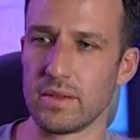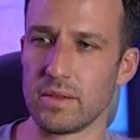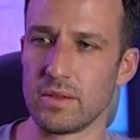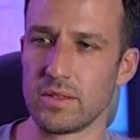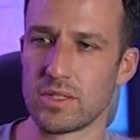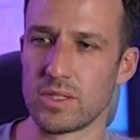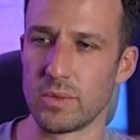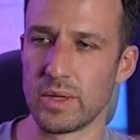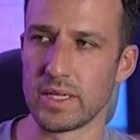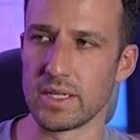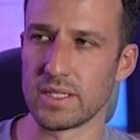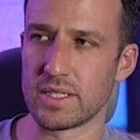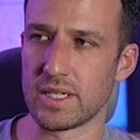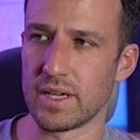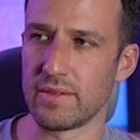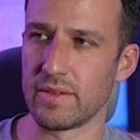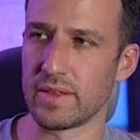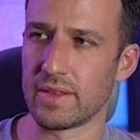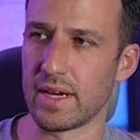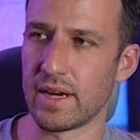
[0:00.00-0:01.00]
So we can
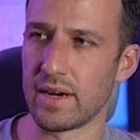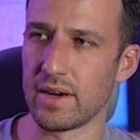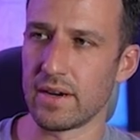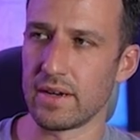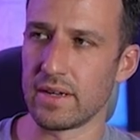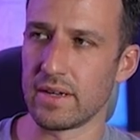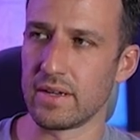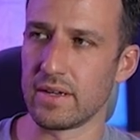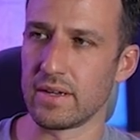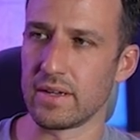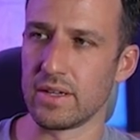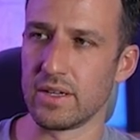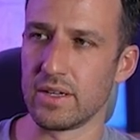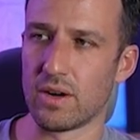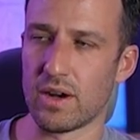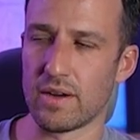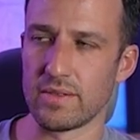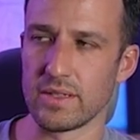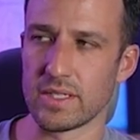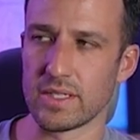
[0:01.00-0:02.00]
save it there. And,
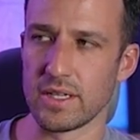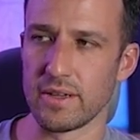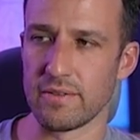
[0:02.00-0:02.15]
obviously